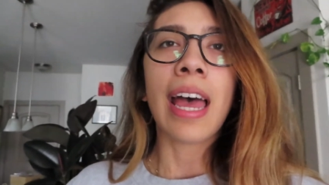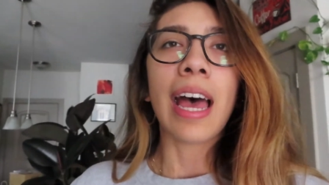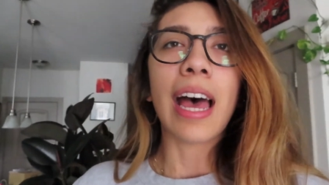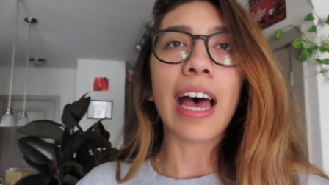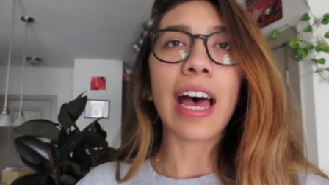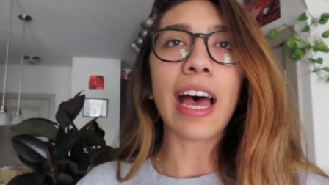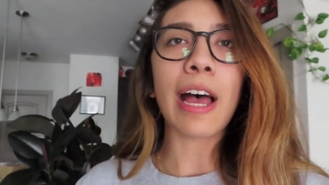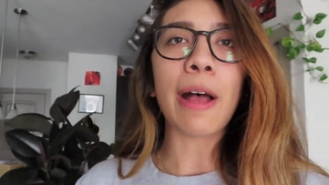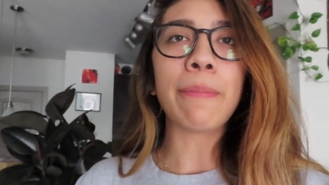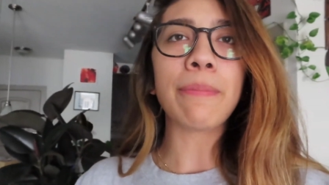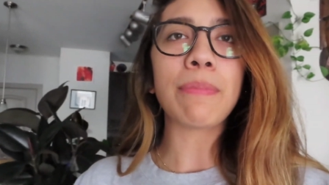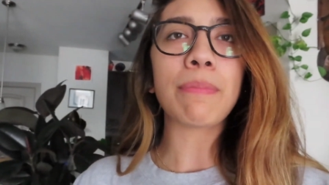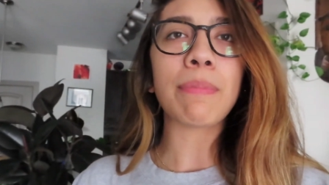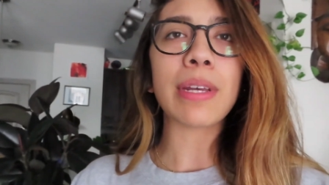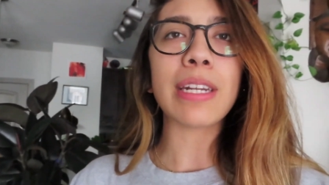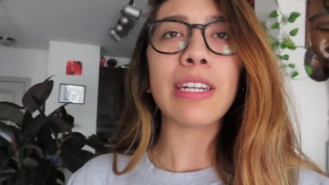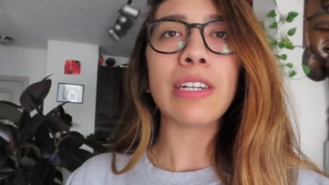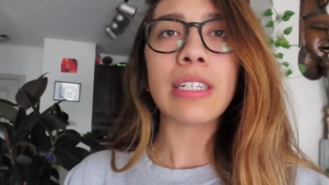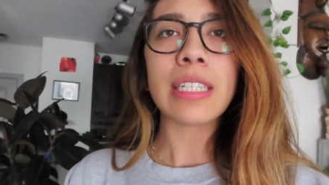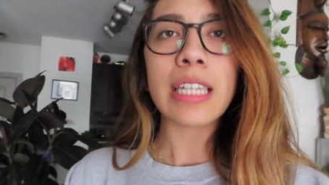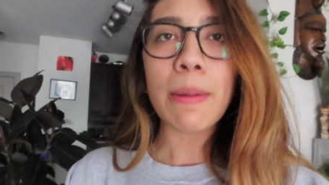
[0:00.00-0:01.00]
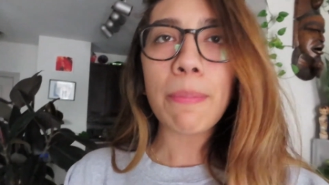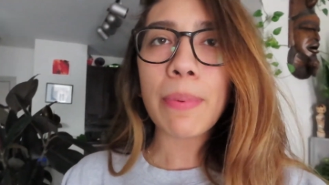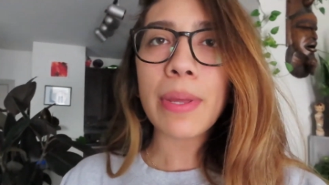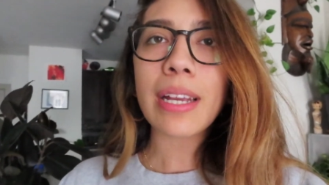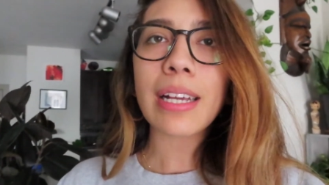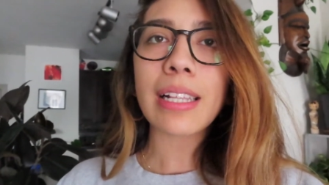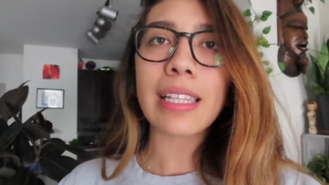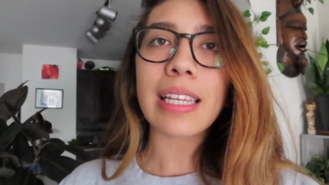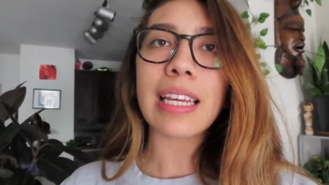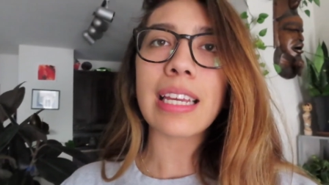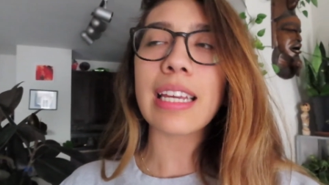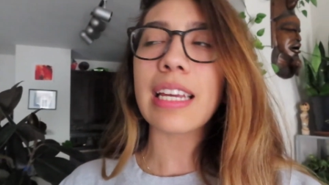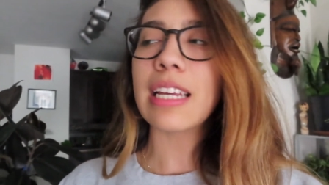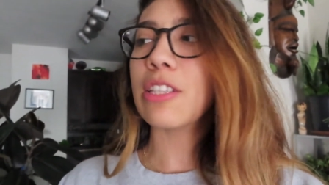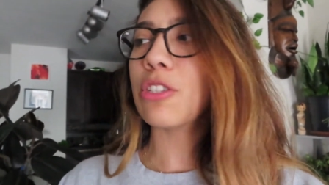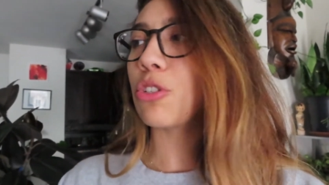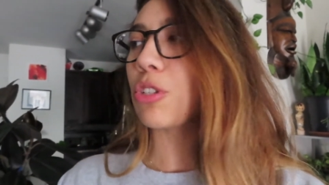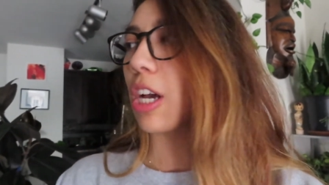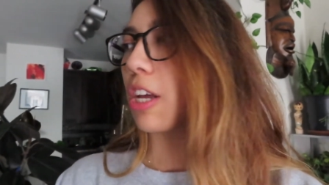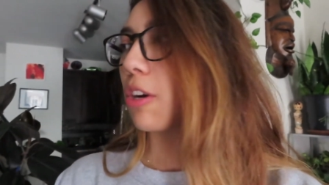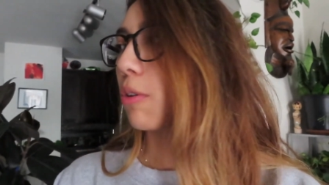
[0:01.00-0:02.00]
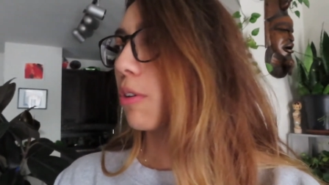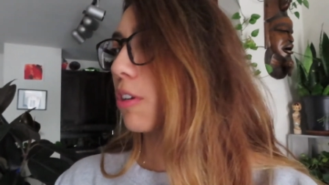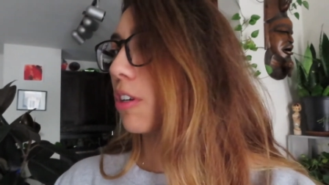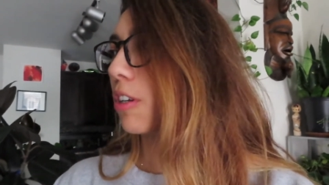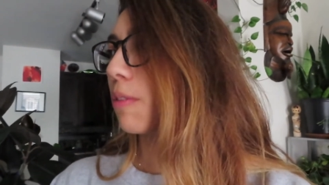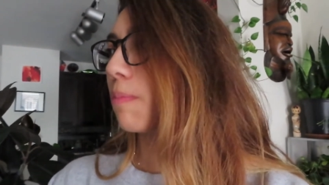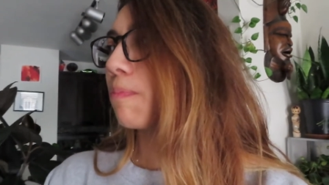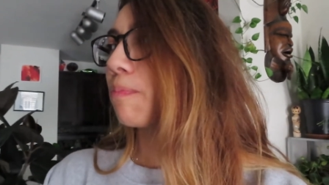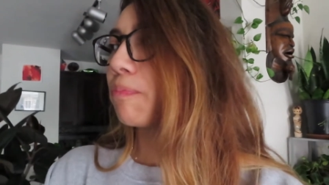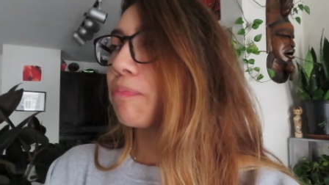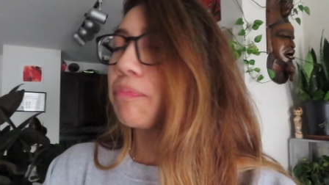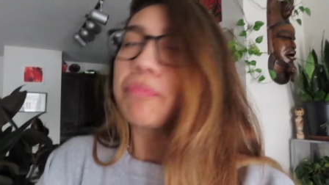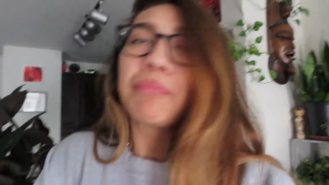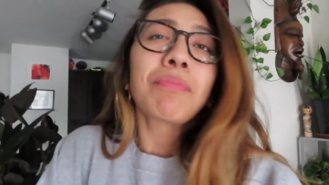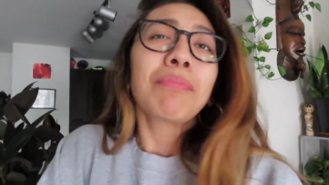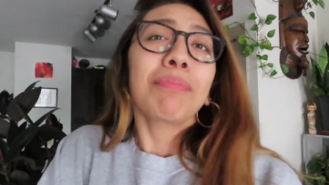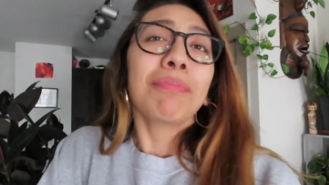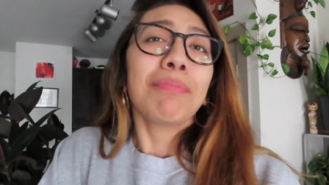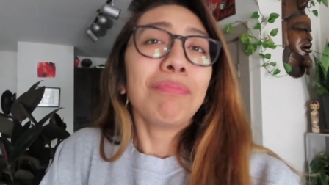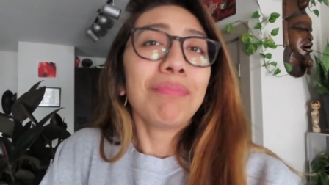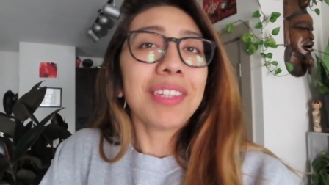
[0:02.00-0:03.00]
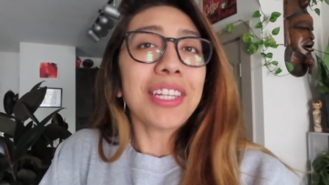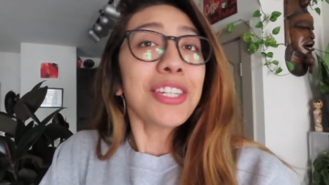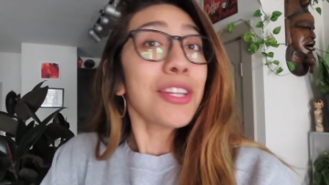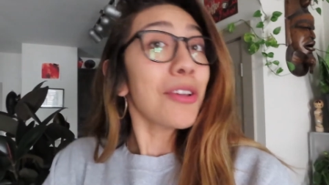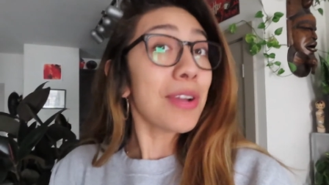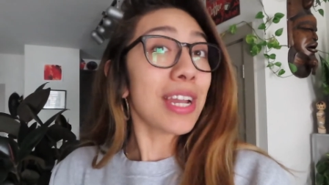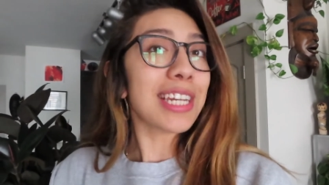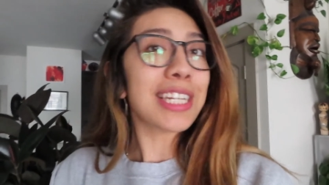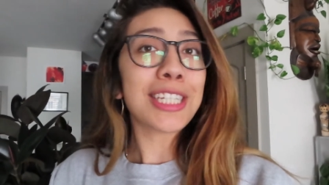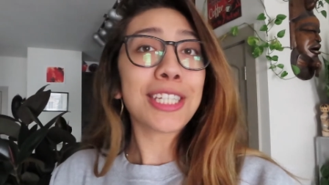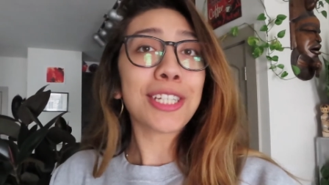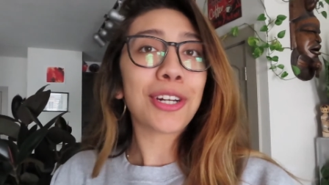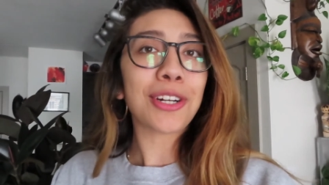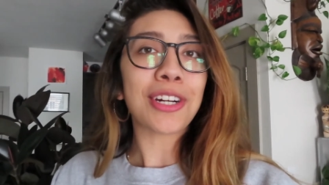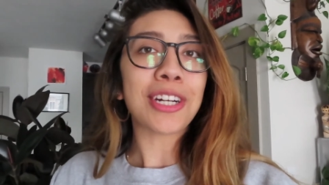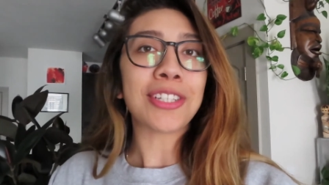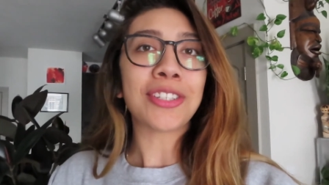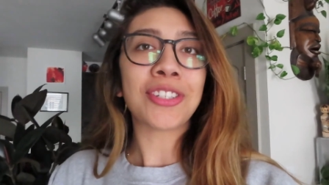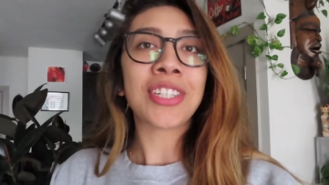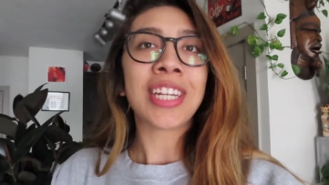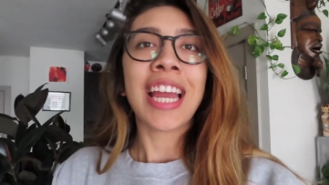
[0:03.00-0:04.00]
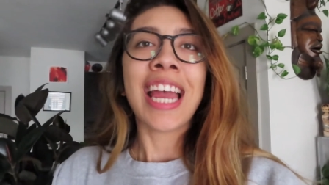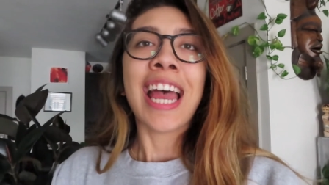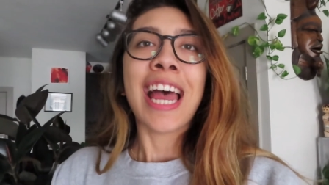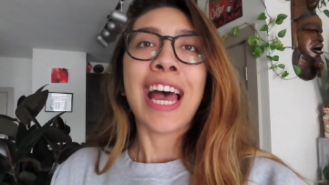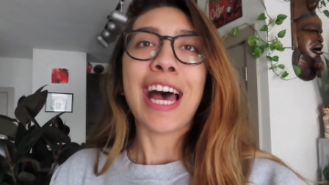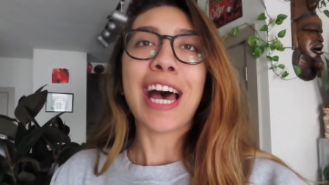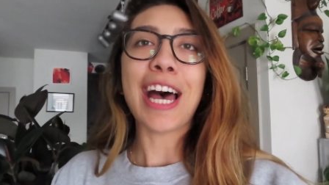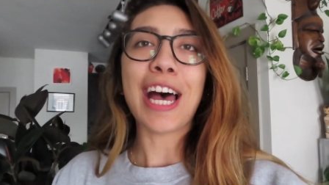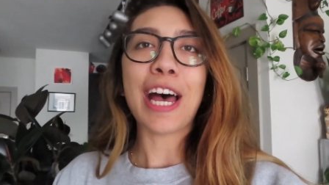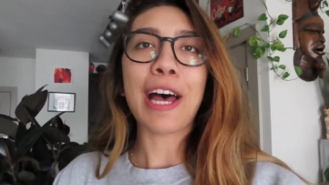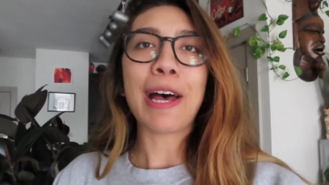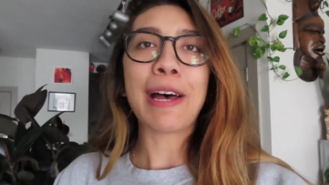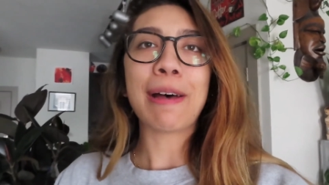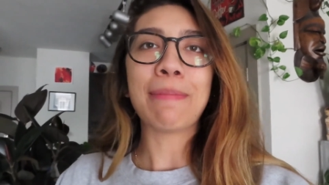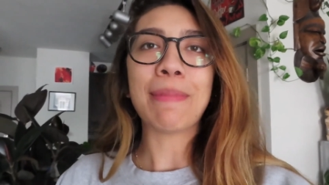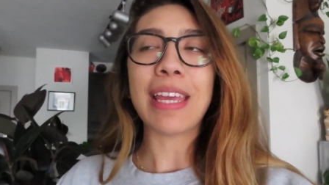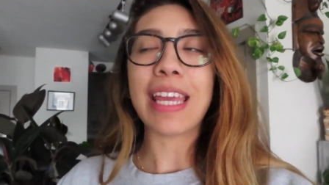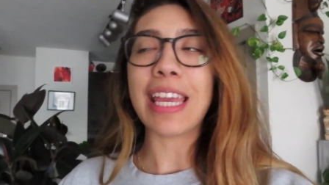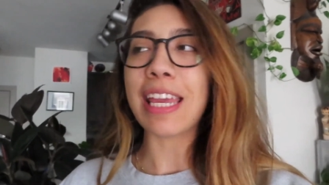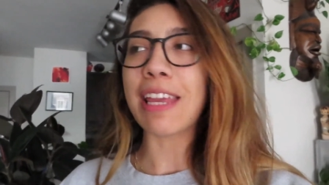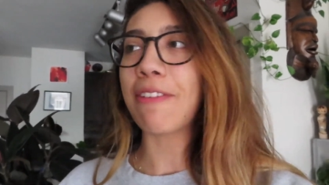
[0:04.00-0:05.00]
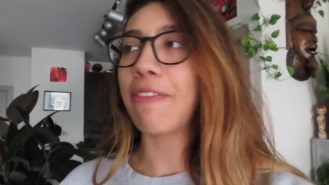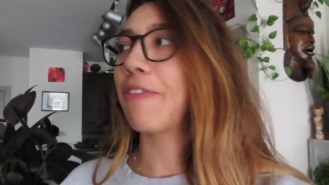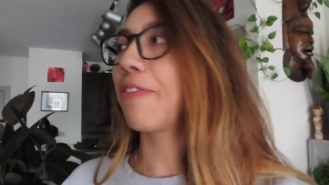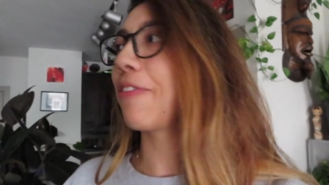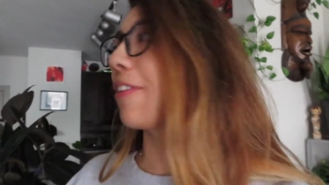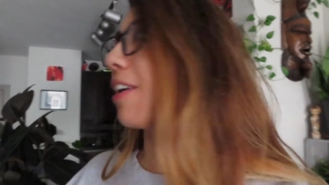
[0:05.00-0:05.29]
But typically, in general, don't get discouraged. If